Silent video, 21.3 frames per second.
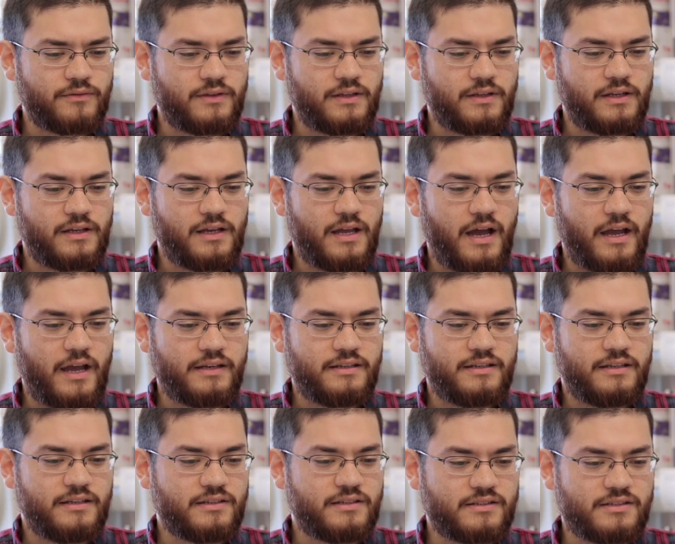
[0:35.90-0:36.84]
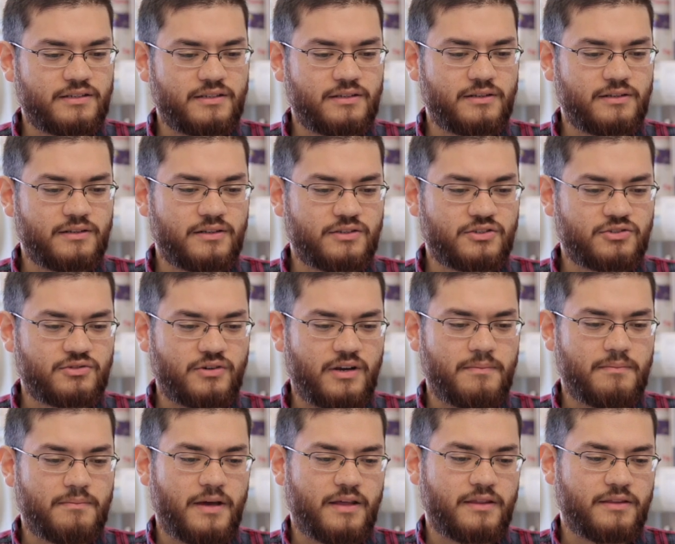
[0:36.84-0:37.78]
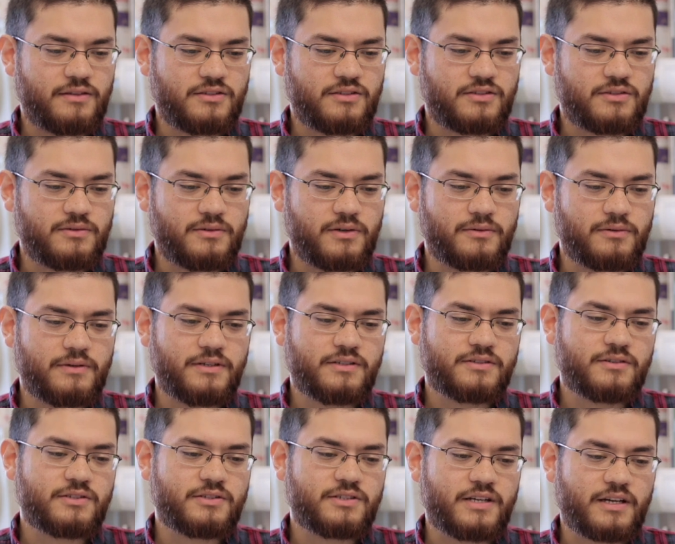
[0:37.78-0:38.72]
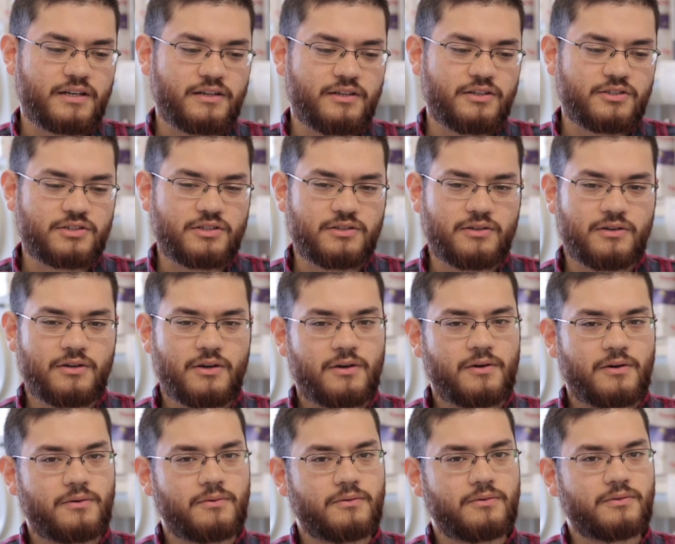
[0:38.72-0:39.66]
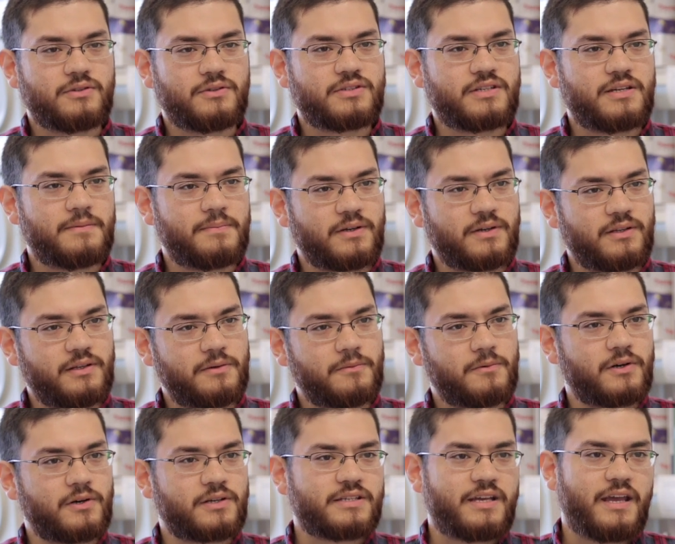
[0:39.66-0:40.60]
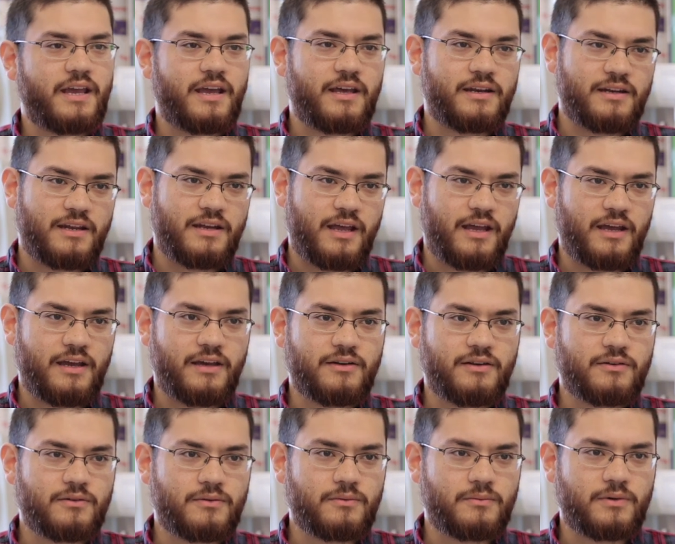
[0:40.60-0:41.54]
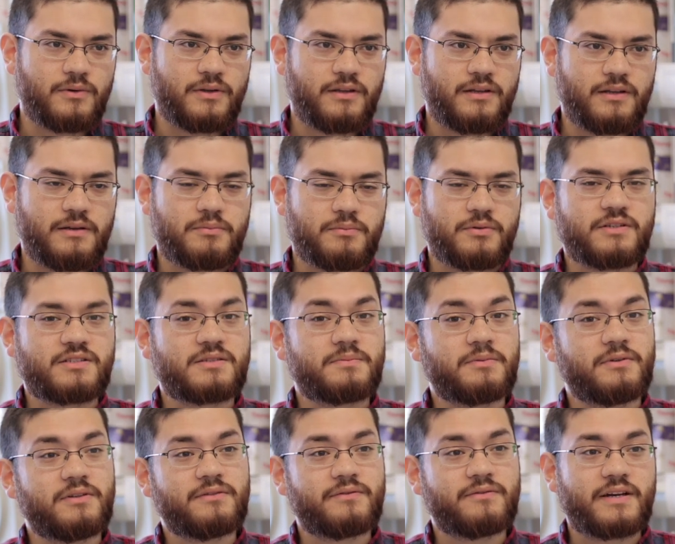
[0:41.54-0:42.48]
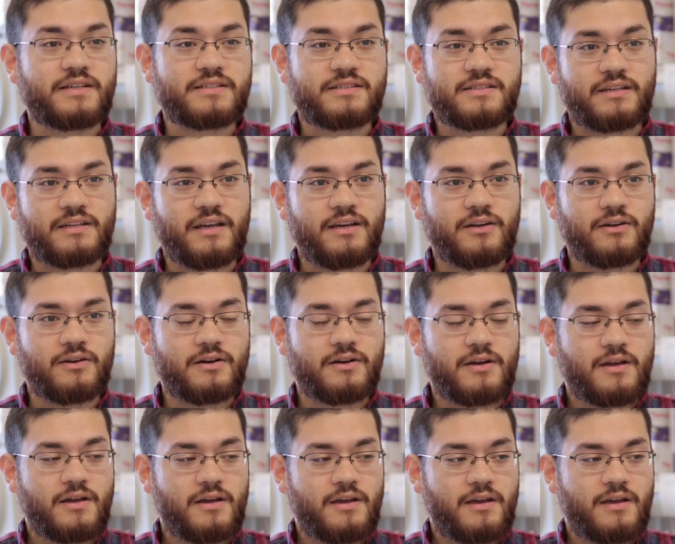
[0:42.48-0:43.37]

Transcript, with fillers: of the ideas and the straight methods to it. A research technician typically works hand in hand with the principal investigator